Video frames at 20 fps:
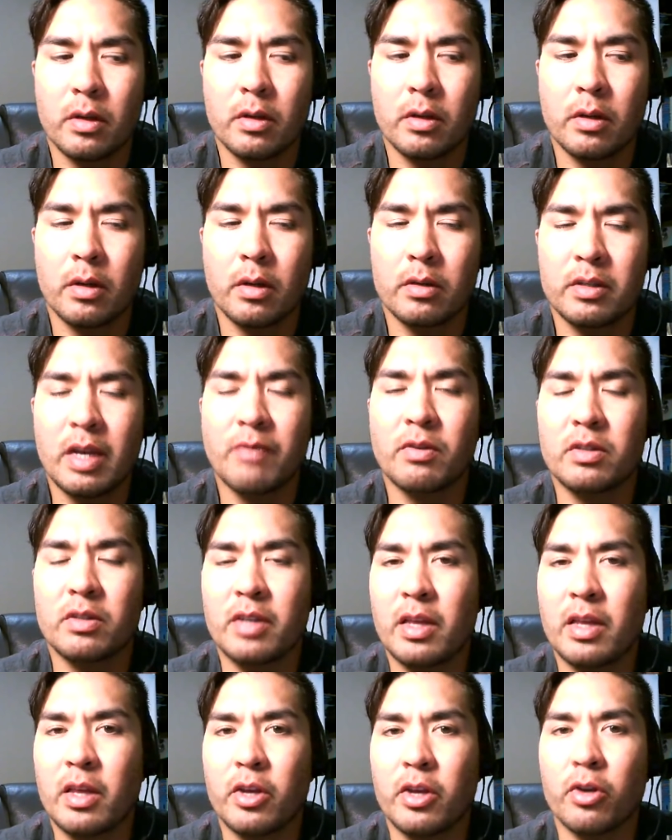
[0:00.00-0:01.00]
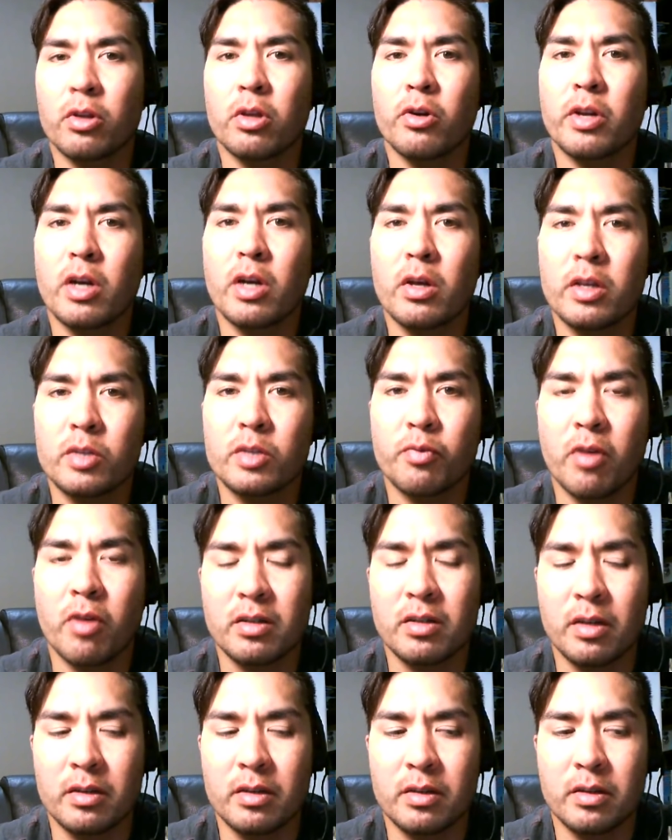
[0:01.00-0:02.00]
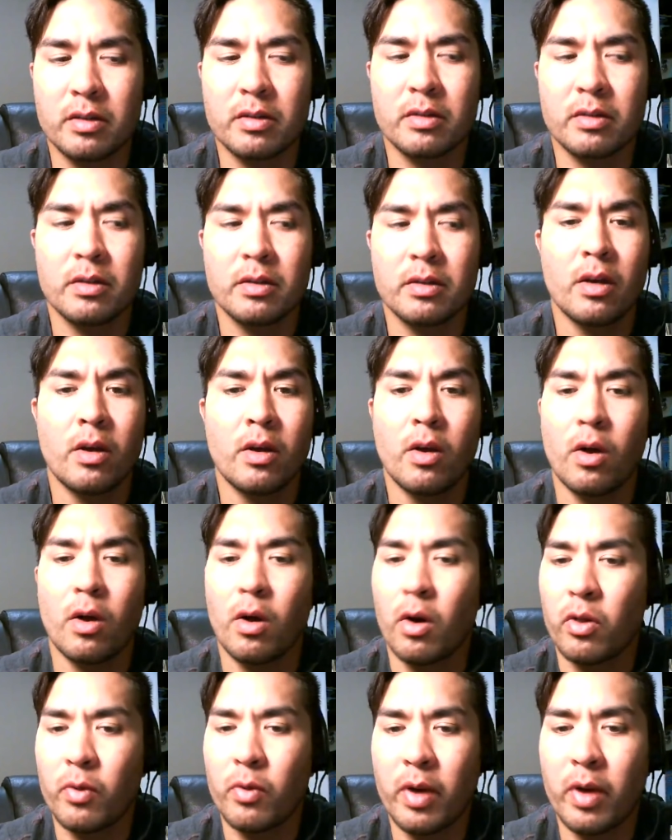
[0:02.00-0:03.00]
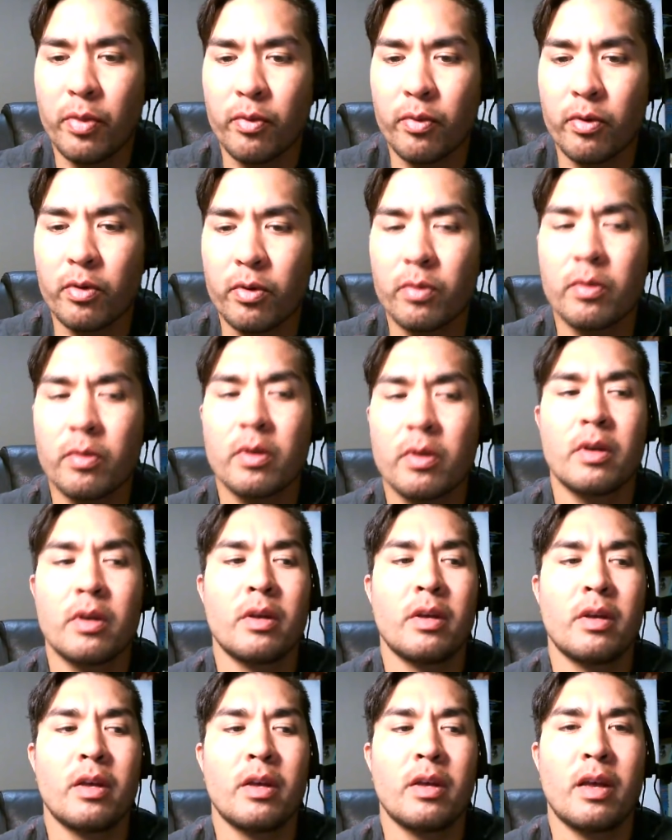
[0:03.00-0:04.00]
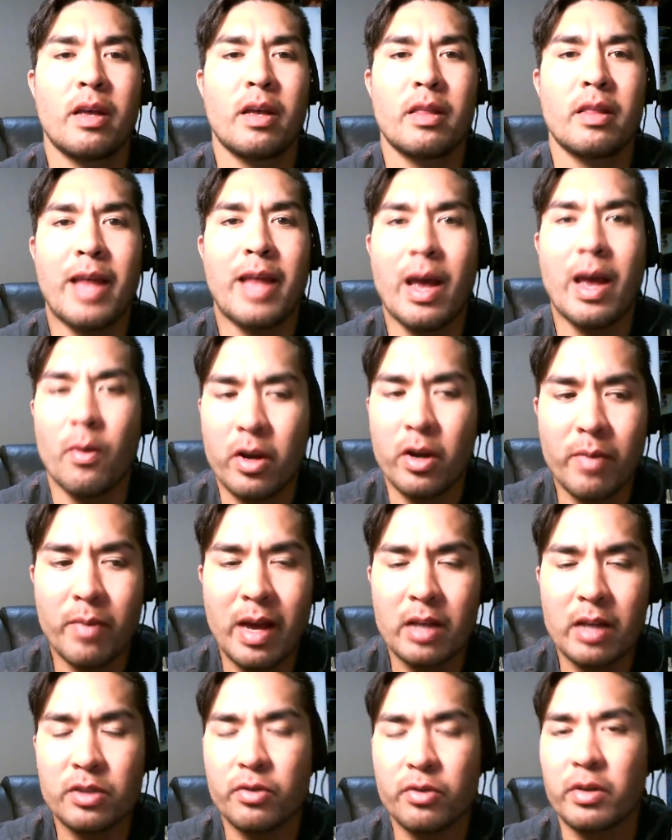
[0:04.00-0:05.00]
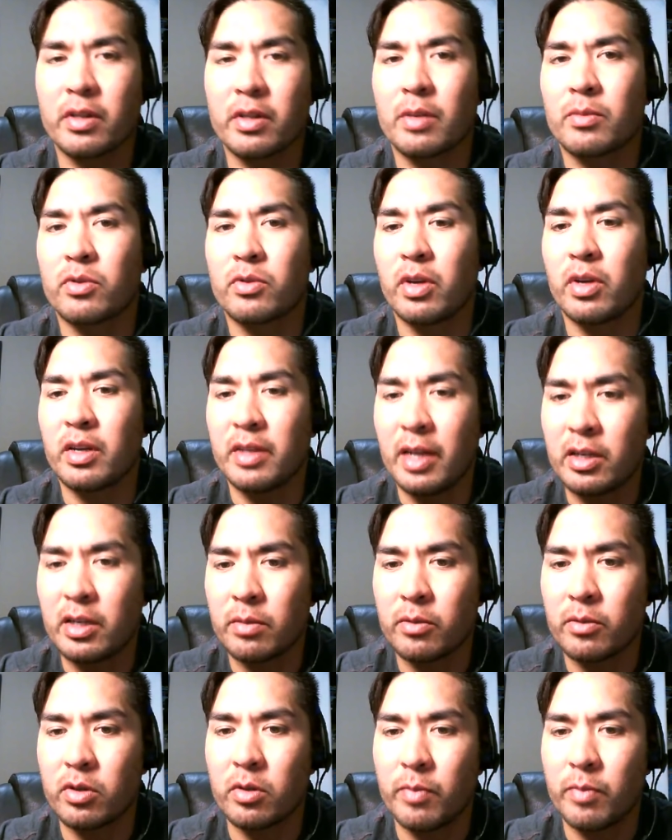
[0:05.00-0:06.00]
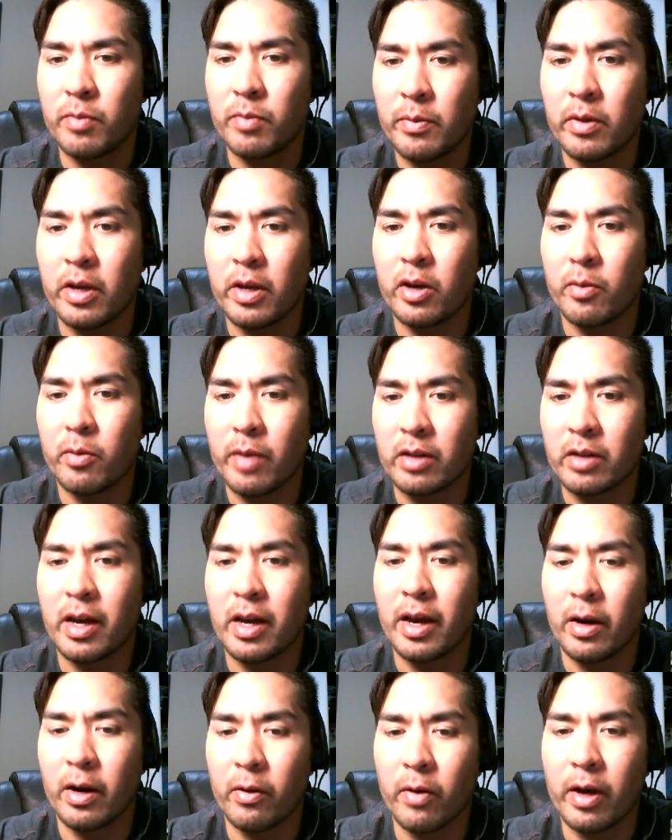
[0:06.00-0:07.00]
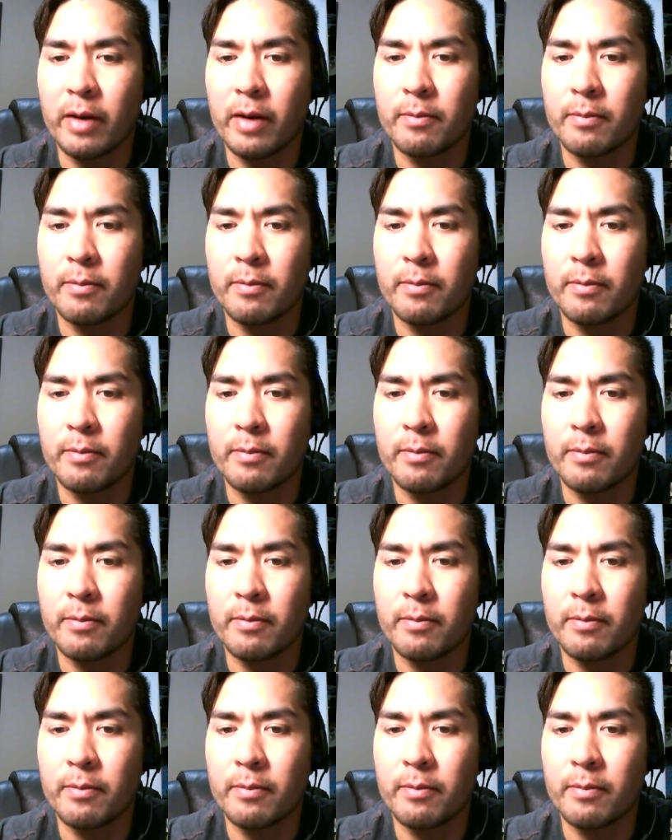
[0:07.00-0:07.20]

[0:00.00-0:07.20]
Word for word: safe to say that you're learning all these processes all the way through? That way you're mastering them so you can teach them to the people that you're about to hire, right?